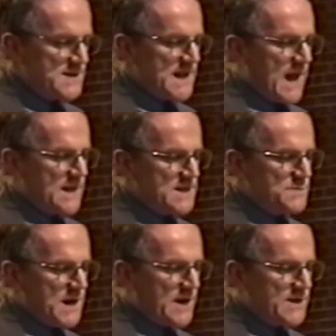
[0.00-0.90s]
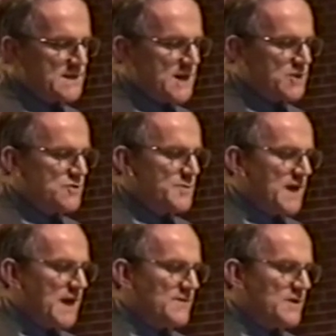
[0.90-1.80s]
silence regarding sexual
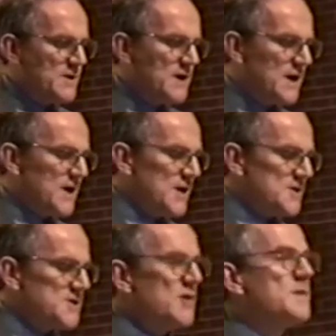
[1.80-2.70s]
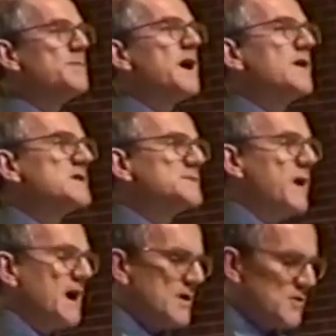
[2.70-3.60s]
behavior, so
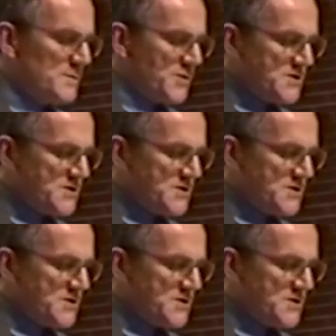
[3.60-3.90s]
embarrassed by our own